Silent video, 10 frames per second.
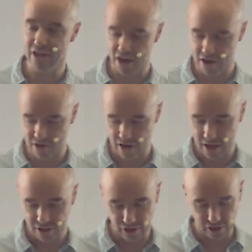I
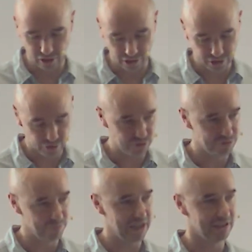know that God
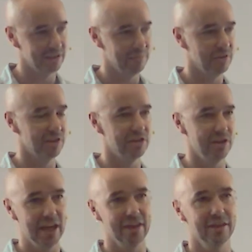calls me to
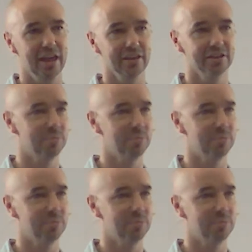do that thing,